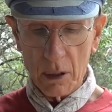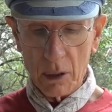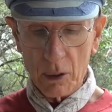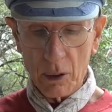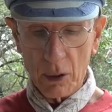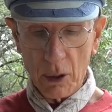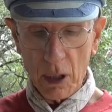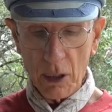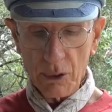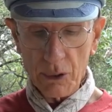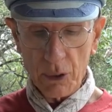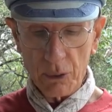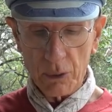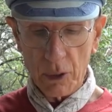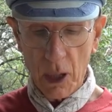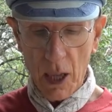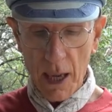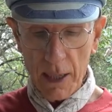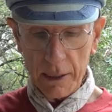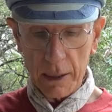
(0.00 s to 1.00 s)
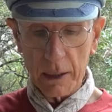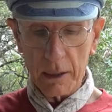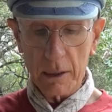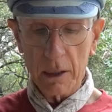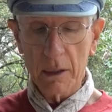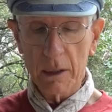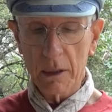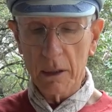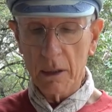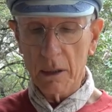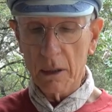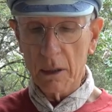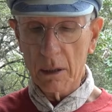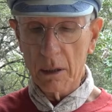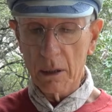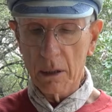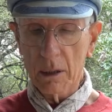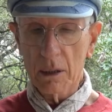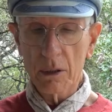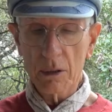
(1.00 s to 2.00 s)
you can also lock it
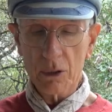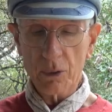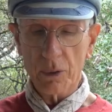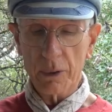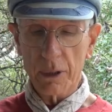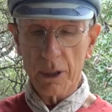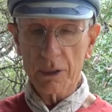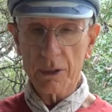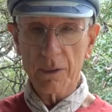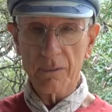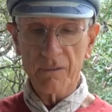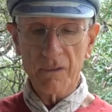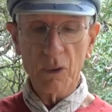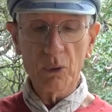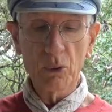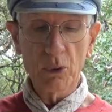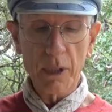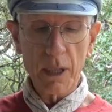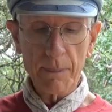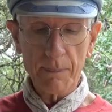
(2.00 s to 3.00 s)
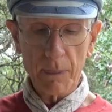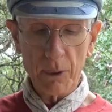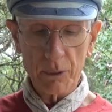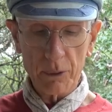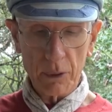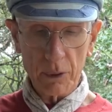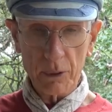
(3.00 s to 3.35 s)
so it doesn't fold up on you.